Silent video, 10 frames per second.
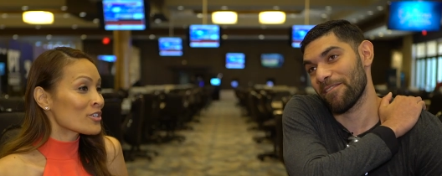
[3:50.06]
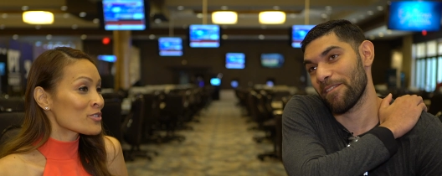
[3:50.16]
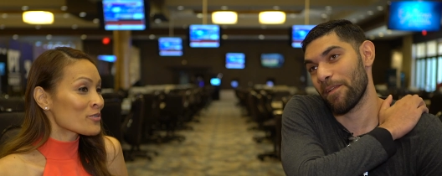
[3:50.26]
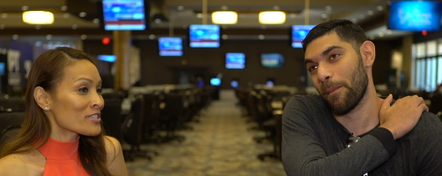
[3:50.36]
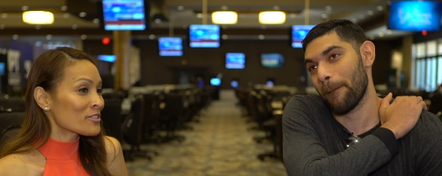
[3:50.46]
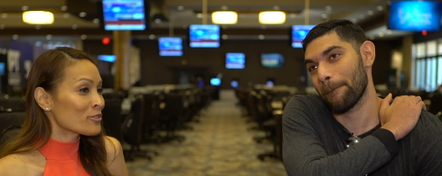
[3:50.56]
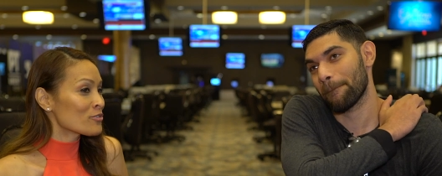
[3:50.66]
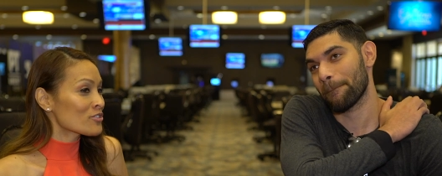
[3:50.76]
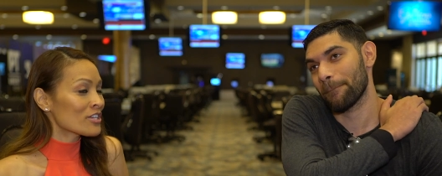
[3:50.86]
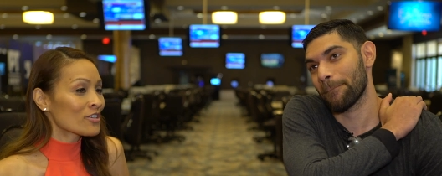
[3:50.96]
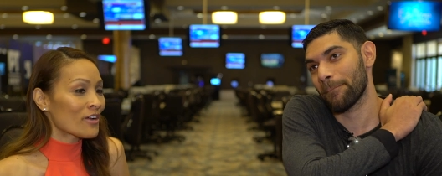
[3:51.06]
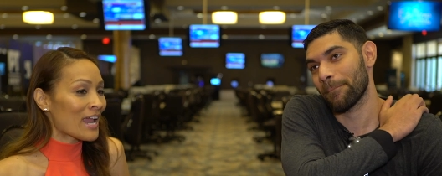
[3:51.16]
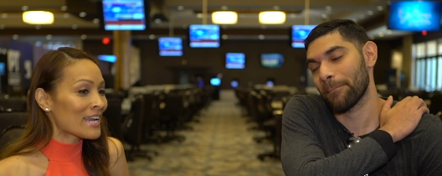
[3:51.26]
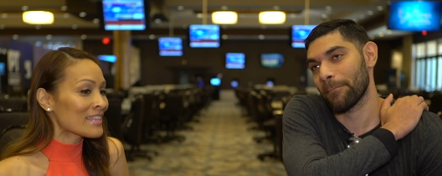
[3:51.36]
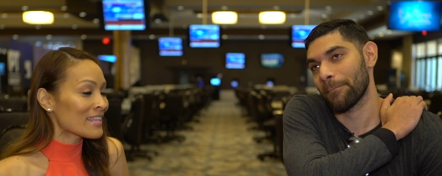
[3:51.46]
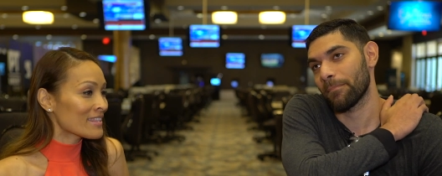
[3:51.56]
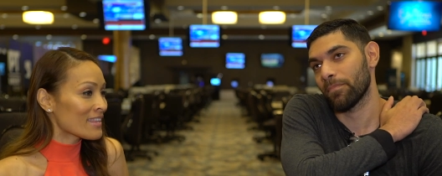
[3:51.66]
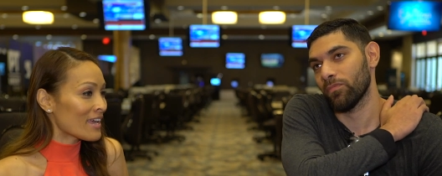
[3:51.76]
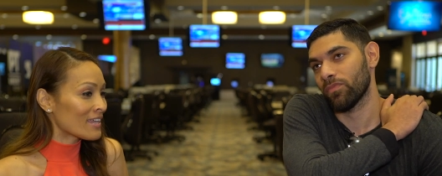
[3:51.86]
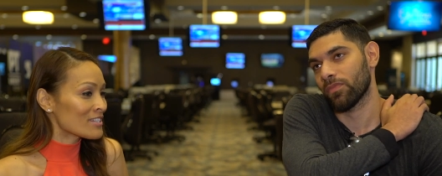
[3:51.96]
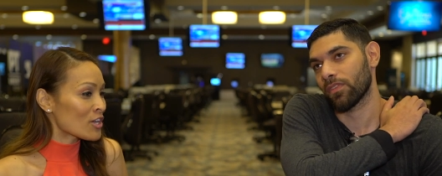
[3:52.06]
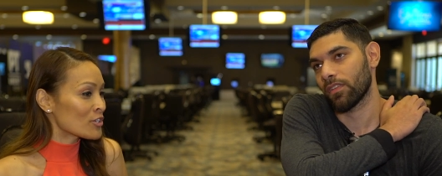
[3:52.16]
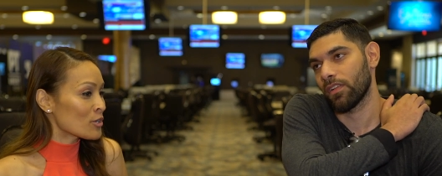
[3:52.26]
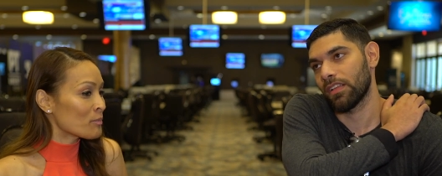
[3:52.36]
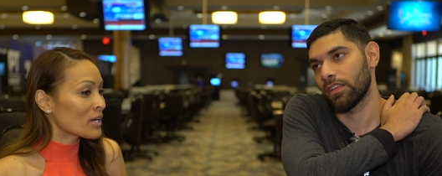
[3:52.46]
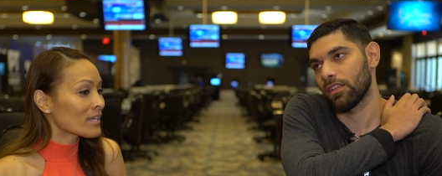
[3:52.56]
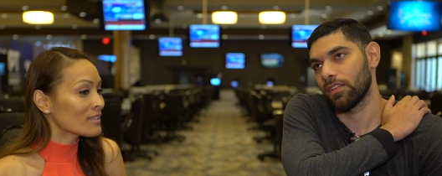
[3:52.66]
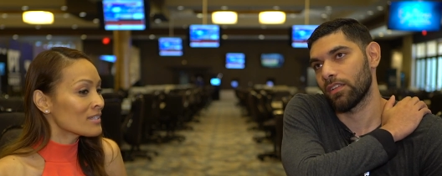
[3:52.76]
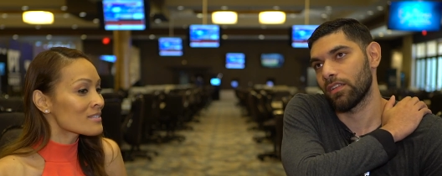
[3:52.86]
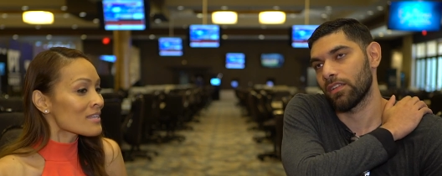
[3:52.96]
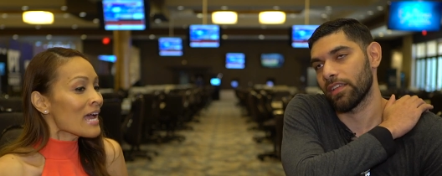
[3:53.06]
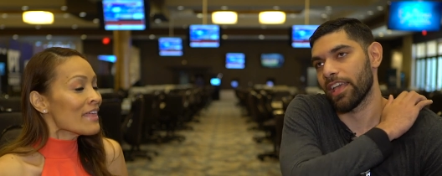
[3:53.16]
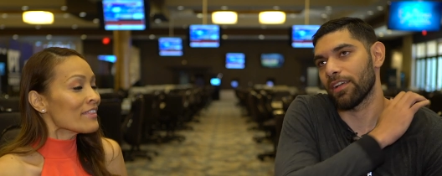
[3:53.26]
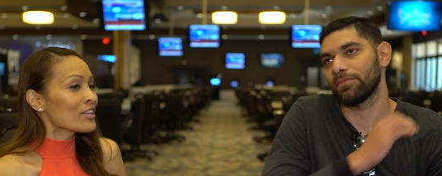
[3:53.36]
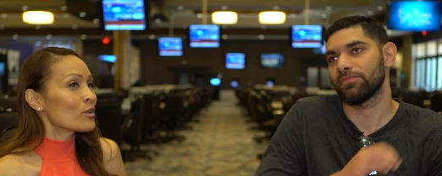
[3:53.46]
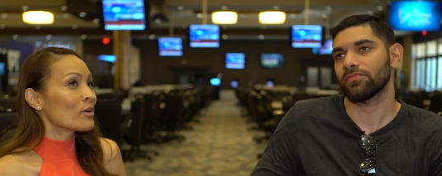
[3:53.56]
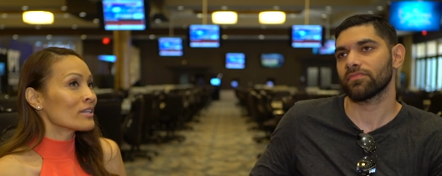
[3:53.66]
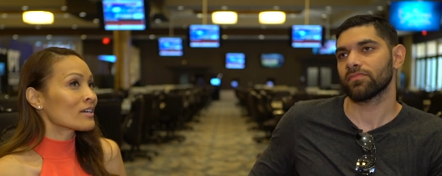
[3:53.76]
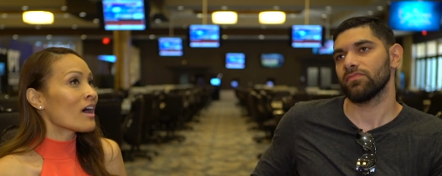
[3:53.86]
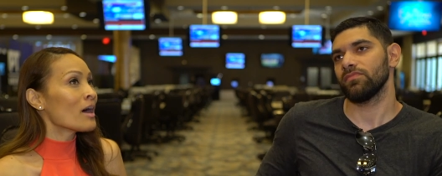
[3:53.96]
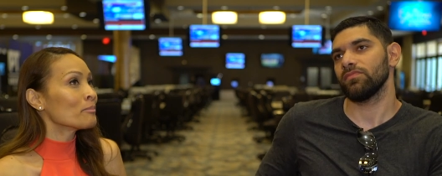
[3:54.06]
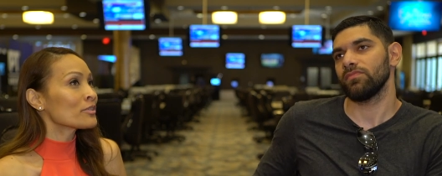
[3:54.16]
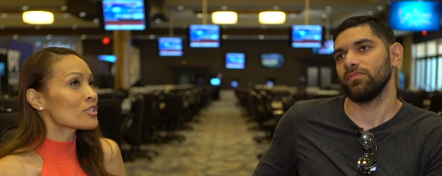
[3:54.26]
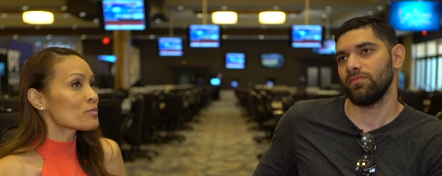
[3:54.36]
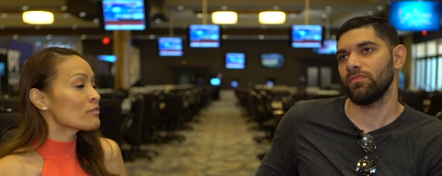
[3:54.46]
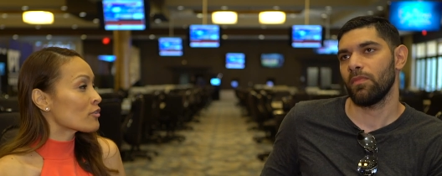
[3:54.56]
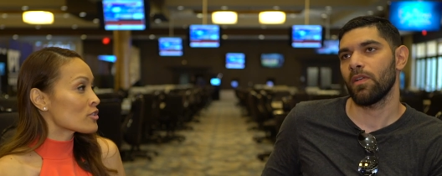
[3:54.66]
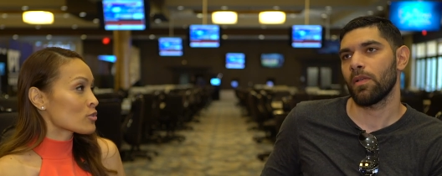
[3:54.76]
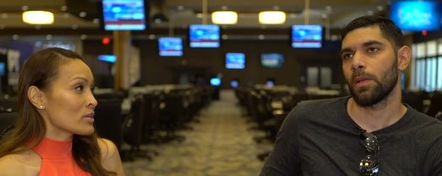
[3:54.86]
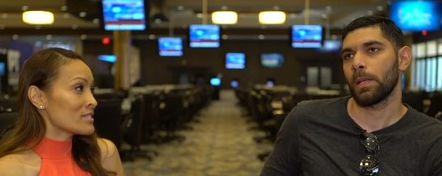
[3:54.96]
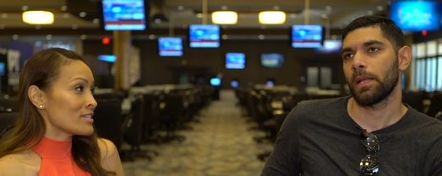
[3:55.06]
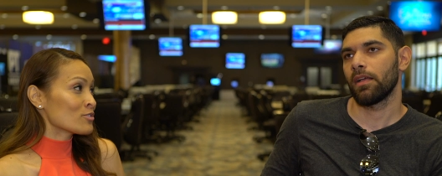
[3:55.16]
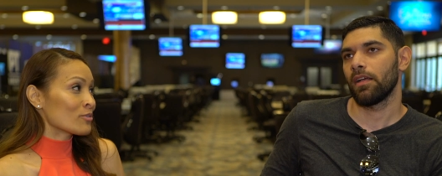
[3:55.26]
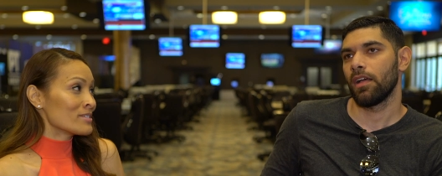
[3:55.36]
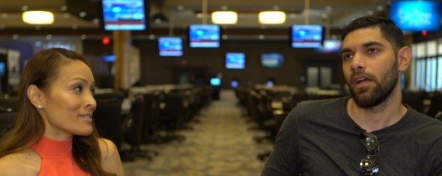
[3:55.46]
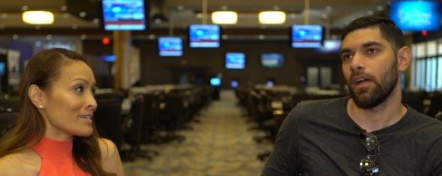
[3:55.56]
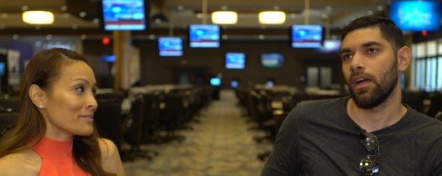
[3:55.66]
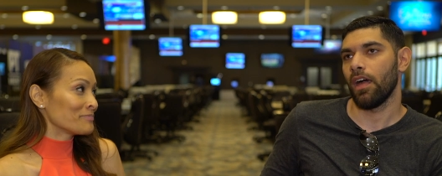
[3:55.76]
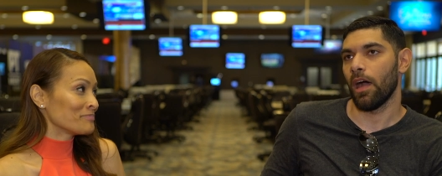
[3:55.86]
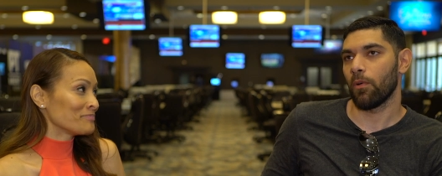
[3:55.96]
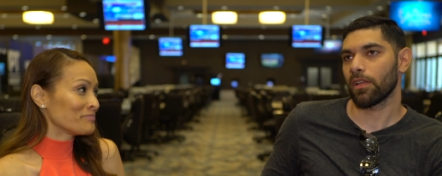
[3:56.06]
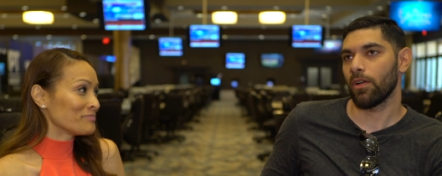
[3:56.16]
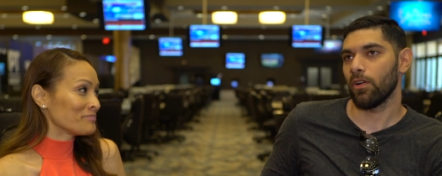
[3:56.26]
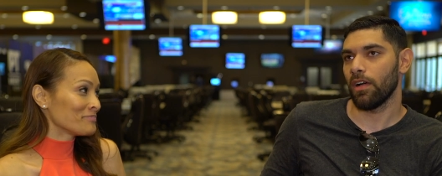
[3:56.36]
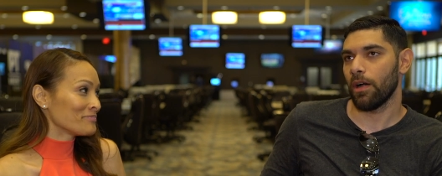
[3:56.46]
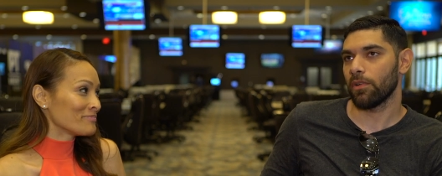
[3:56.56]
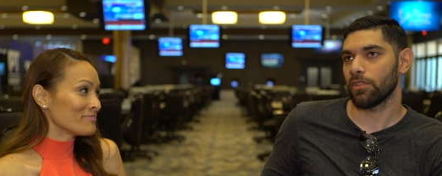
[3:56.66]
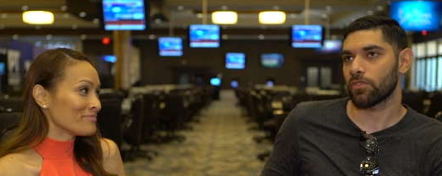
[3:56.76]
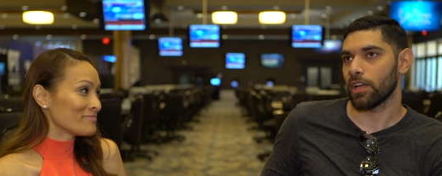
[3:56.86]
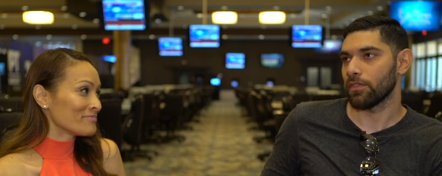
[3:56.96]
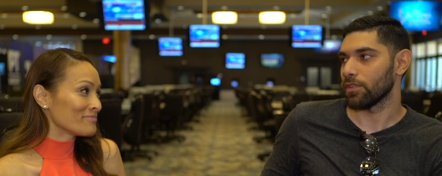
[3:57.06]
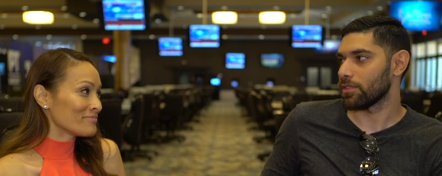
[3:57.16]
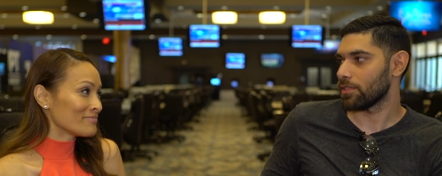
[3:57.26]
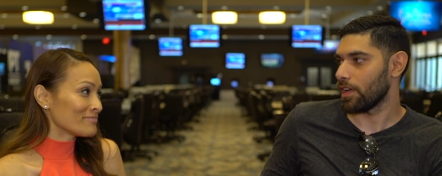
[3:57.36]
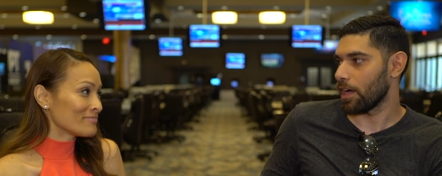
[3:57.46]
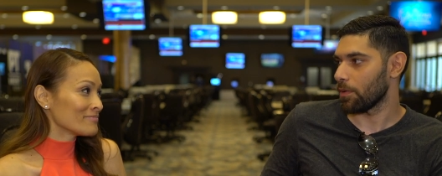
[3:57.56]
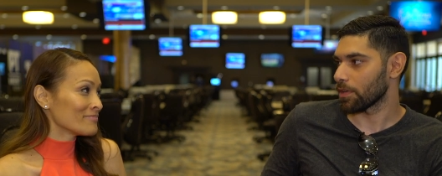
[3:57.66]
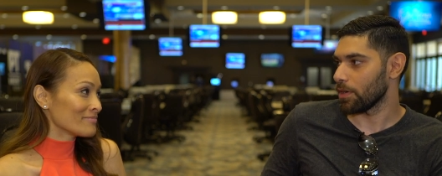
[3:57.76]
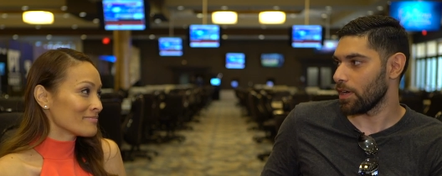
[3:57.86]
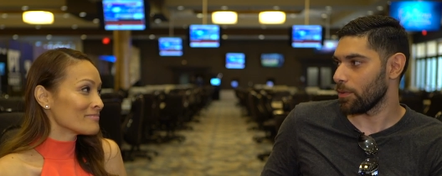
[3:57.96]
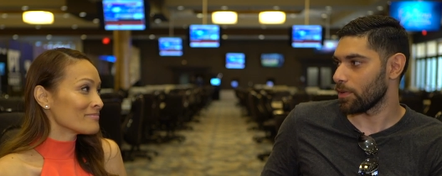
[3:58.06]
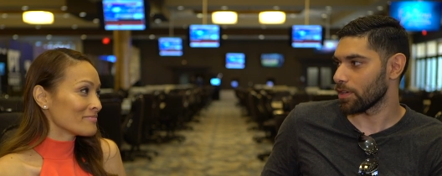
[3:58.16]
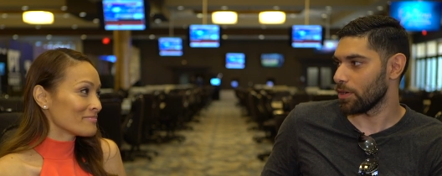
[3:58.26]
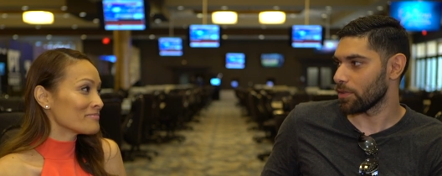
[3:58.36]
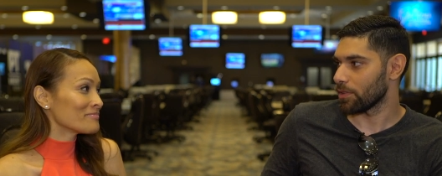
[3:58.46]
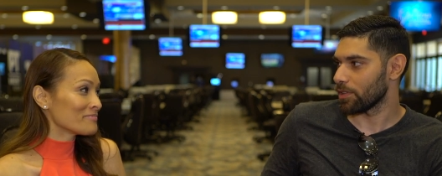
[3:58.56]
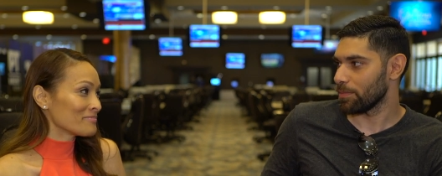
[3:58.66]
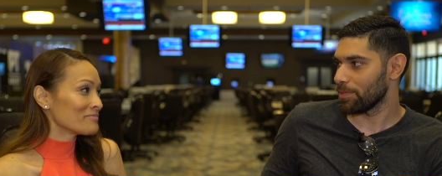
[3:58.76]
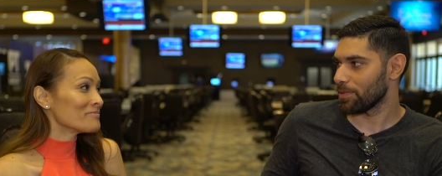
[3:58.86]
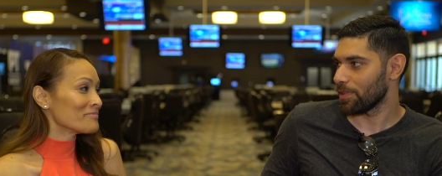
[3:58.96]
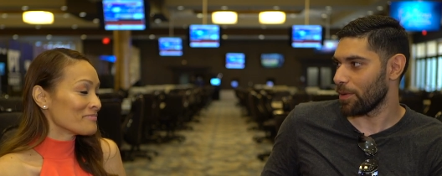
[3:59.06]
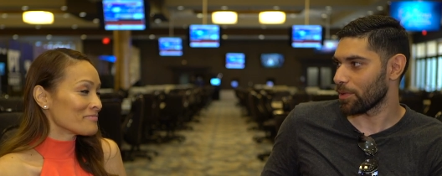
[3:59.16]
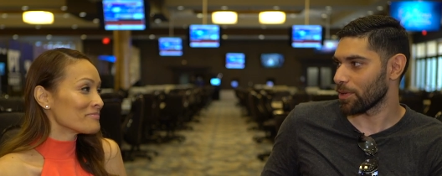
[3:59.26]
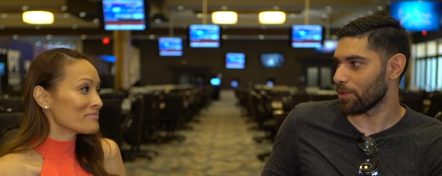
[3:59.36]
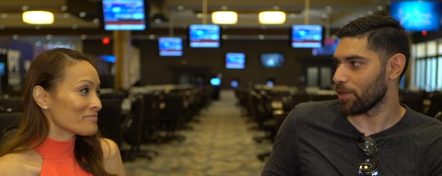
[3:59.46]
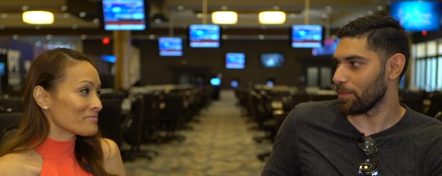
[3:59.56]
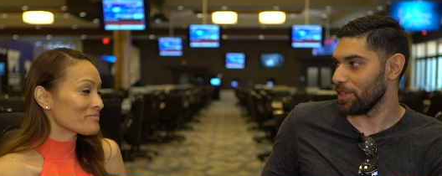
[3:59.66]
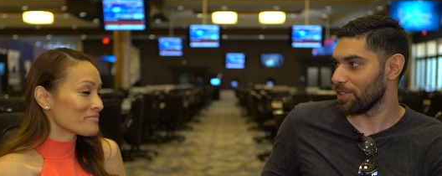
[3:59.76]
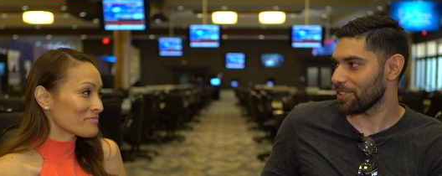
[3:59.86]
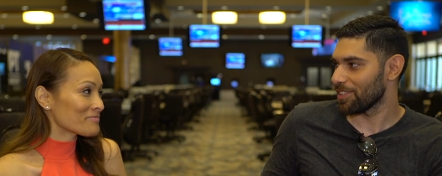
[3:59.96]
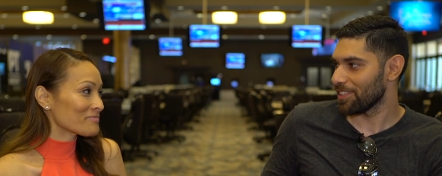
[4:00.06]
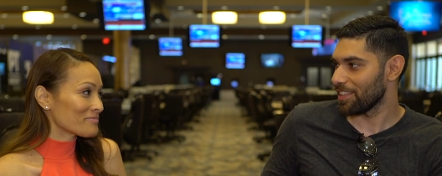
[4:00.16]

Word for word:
Speaker 1: Year's resolution or anything that is on your bucket list yeah. that you want to accomplish before 2020?
Speaker 2: I want to go. I want to travel. I want to go. I want to go to Europe. I want to go to Armenia.